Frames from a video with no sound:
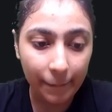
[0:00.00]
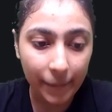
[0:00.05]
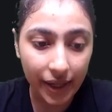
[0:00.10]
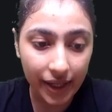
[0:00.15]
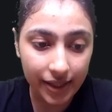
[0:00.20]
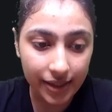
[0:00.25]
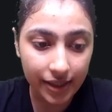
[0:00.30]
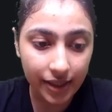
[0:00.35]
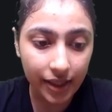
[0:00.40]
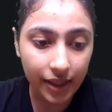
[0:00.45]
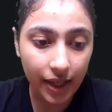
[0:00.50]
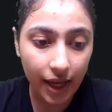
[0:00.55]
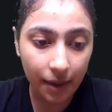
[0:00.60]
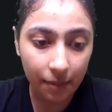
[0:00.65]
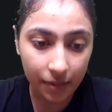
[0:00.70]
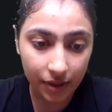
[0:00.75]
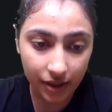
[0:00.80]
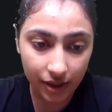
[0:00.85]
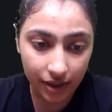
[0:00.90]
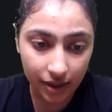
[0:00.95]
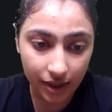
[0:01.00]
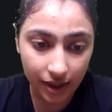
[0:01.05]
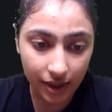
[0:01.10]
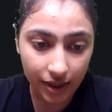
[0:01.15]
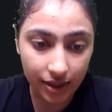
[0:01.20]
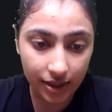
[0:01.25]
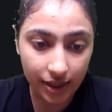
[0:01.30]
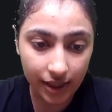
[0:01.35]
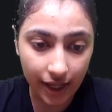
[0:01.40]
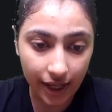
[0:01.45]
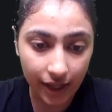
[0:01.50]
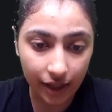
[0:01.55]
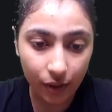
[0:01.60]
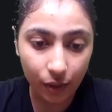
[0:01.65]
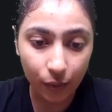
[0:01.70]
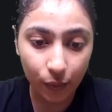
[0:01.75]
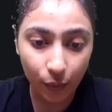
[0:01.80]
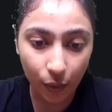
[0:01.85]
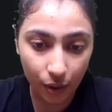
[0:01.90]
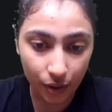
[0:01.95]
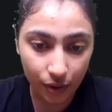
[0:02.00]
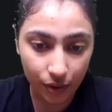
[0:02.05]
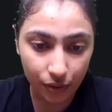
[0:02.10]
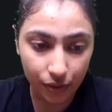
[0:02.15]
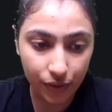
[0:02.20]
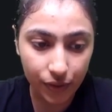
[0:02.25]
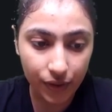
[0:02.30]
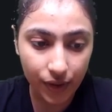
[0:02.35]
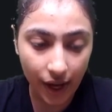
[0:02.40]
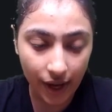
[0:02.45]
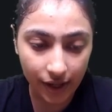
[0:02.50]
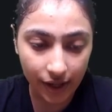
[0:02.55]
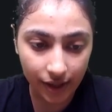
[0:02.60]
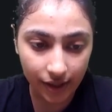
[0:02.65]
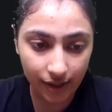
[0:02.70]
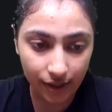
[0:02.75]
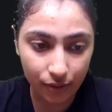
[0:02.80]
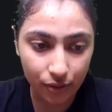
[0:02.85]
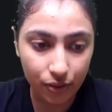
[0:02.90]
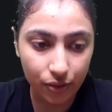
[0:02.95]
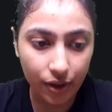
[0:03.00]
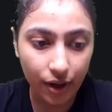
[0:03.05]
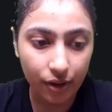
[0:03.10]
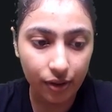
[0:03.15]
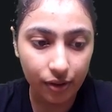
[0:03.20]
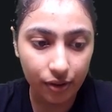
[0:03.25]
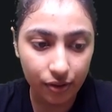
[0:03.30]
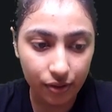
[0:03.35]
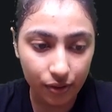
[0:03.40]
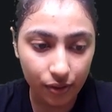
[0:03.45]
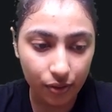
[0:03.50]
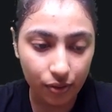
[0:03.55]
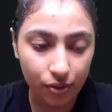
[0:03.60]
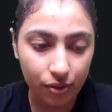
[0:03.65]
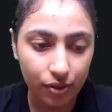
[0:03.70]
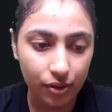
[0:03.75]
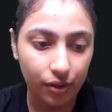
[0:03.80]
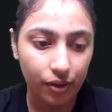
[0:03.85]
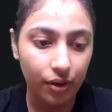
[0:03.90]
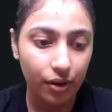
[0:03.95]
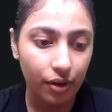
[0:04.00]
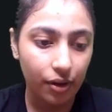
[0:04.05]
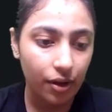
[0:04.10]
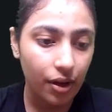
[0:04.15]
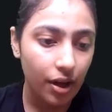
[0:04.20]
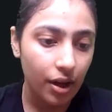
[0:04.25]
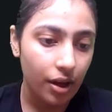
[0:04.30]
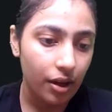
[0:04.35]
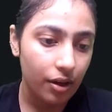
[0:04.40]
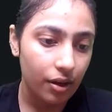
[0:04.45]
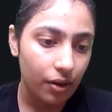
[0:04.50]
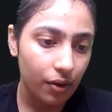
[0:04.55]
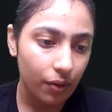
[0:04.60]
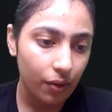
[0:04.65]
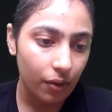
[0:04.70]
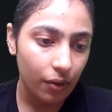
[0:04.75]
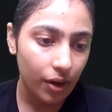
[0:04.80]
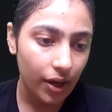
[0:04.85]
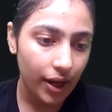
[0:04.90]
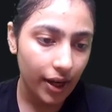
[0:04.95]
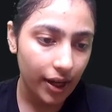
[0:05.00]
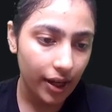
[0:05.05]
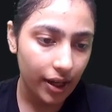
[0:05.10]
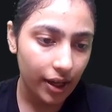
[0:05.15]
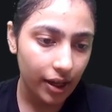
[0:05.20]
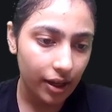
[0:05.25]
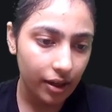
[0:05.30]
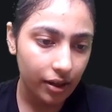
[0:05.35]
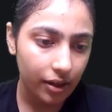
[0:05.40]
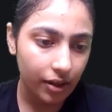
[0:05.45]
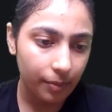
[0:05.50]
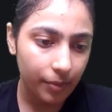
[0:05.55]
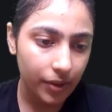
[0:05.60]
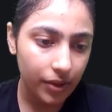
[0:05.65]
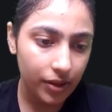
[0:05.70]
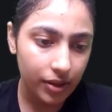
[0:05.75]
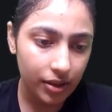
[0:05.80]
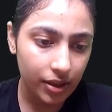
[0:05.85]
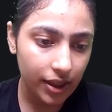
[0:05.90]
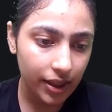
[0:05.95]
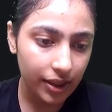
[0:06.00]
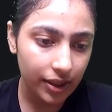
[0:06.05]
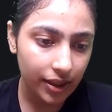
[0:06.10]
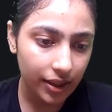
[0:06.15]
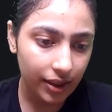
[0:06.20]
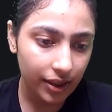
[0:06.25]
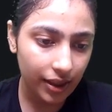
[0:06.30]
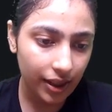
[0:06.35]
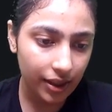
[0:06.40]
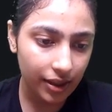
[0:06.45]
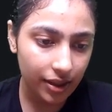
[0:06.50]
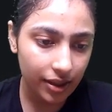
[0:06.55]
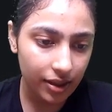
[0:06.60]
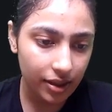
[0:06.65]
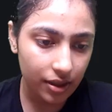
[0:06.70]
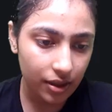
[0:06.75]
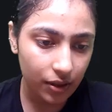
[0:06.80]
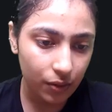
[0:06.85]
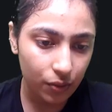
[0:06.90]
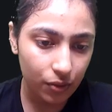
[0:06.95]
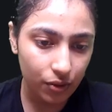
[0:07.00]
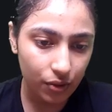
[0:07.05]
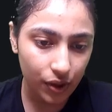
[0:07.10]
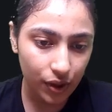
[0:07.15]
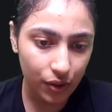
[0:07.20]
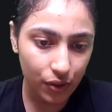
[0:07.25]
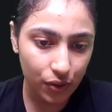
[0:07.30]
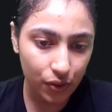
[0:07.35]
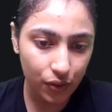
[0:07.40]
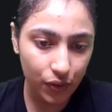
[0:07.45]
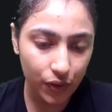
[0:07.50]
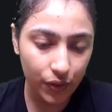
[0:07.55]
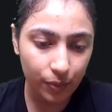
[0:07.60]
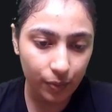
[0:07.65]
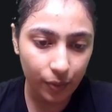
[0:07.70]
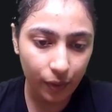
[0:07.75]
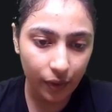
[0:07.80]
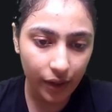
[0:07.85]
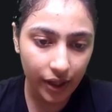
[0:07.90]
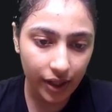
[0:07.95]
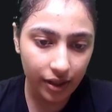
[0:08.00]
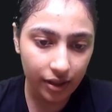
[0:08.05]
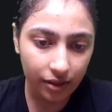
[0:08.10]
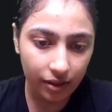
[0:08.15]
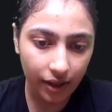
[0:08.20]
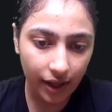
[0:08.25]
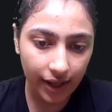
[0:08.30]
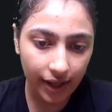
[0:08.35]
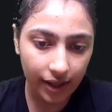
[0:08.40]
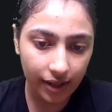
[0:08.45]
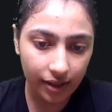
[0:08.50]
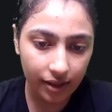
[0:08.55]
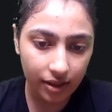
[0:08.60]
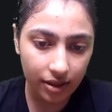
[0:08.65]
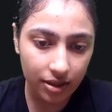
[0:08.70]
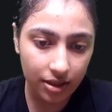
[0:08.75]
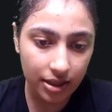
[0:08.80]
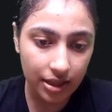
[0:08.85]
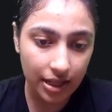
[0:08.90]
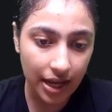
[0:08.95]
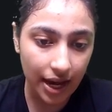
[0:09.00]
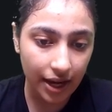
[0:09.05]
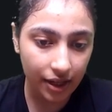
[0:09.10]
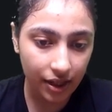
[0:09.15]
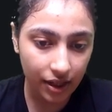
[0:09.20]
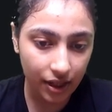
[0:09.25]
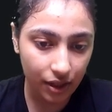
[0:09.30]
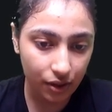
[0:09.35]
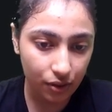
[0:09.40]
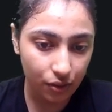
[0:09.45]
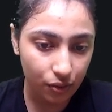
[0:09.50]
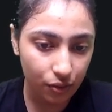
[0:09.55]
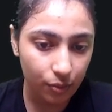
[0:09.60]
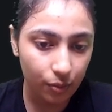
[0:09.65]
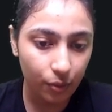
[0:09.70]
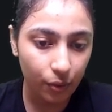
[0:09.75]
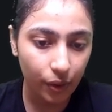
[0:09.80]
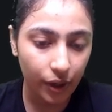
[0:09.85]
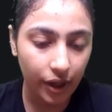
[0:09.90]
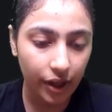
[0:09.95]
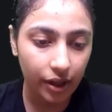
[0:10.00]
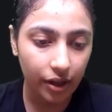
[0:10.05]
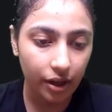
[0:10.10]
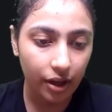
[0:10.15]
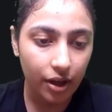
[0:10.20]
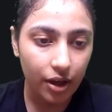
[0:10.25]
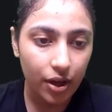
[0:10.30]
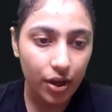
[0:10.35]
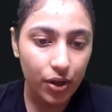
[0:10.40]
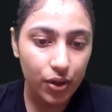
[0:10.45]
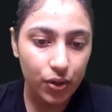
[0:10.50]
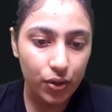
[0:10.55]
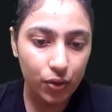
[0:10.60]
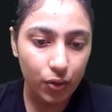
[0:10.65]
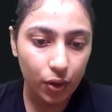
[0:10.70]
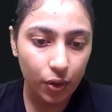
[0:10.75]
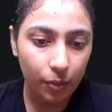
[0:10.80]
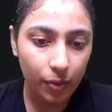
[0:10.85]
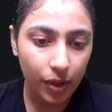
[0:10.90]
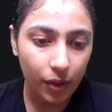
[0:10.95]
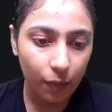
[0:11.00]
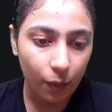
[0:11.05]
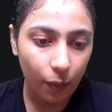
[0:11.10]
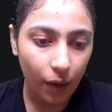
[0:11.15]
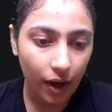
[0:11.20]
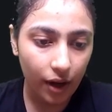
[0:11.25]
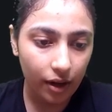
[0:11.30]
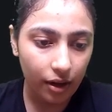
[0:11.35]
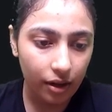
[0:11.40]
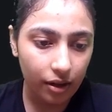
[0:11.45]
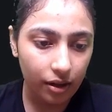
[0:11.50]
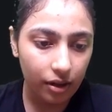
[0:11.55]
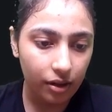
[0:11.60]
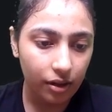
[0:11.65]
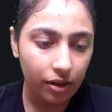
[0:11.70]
Basic amenities like water, sanitation and nutrition. No, I personally think that this nutrition point and this sanitation point should be one,